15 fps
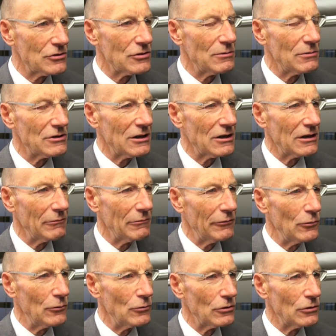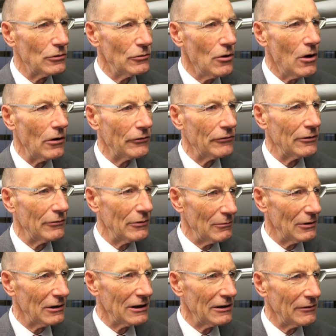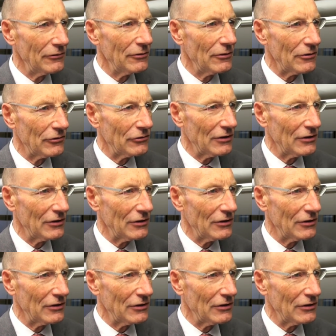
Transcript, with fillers: should be taken forward or not if it believes that the